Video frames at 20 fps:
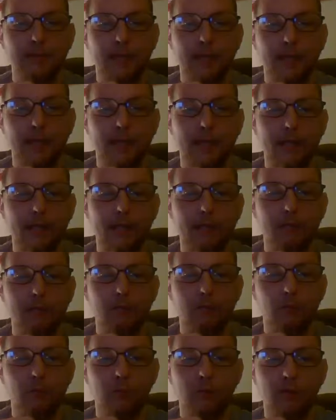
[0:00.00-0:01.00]

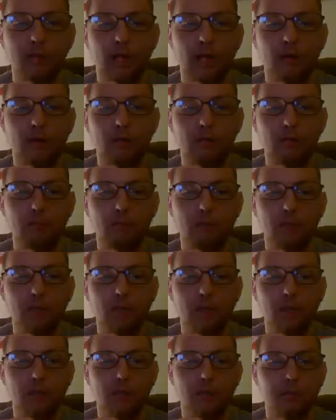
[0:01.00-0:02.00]
And without
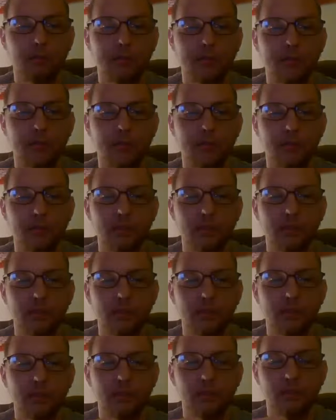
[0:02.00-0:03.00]
Dunn being
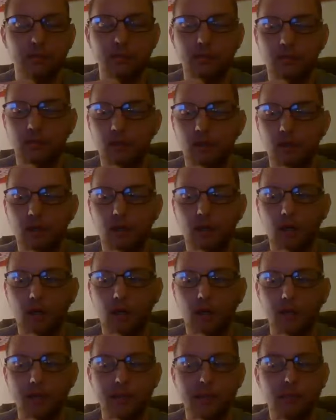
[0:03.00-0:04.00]
injured,
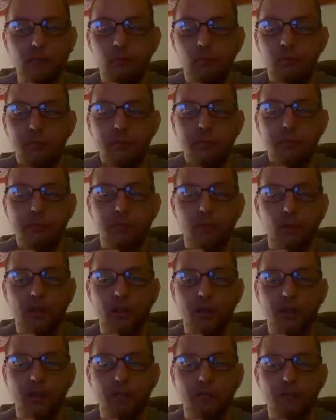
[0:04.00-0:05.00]
he wouldn't be
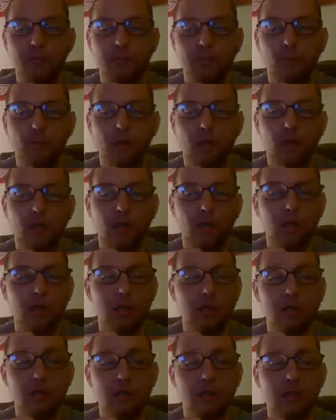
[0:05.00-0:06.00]
playing.
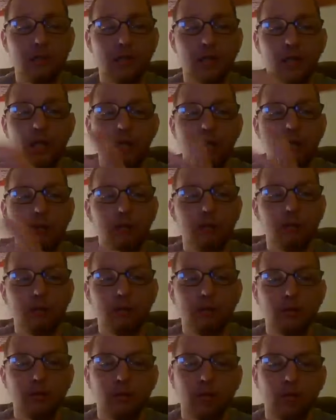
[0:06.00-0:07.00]
But yeah,
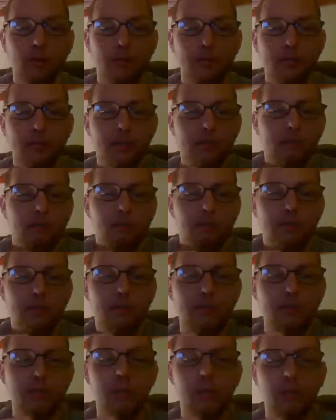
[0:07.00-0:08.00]
I mean,
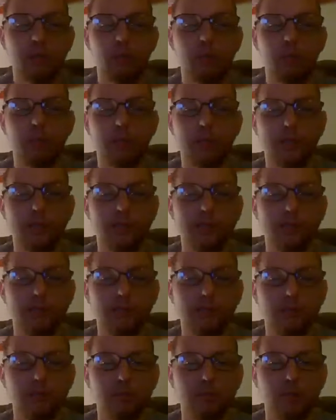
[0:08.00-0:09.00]
you can go in many
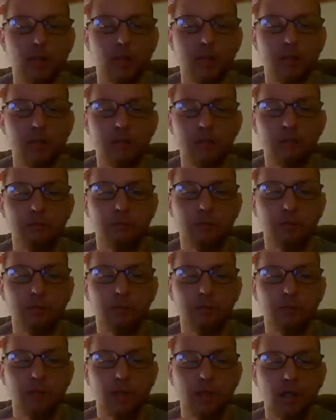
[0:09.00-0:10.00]
different directions,
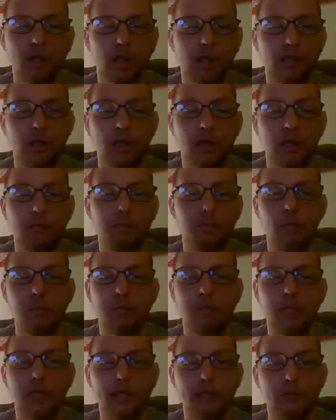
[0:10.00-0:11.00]
but I thought
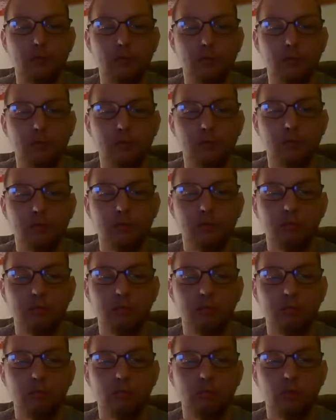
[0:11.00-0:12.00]
Bozak was
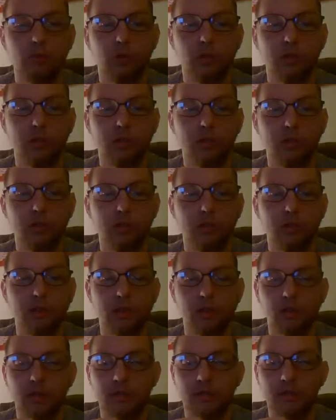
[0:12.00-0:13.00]
really good
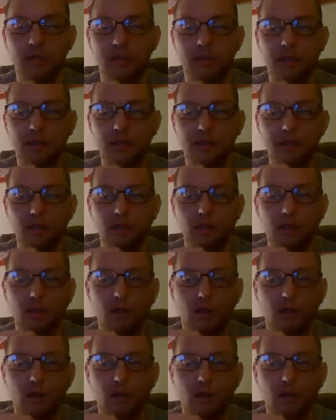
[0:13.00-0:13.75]
tonight, and